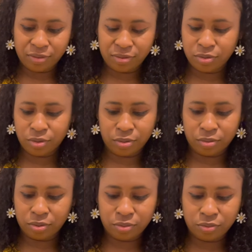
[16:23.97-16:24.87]

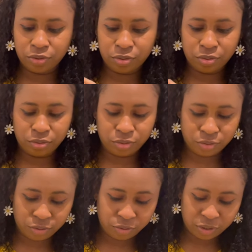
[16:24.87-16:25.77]
No.
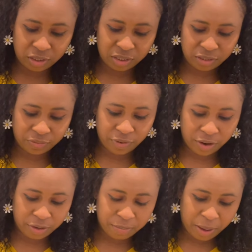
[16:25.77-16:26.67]
This is
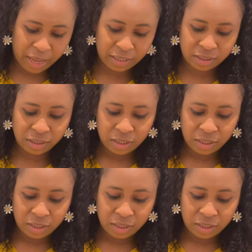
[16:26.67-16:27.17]
very bad.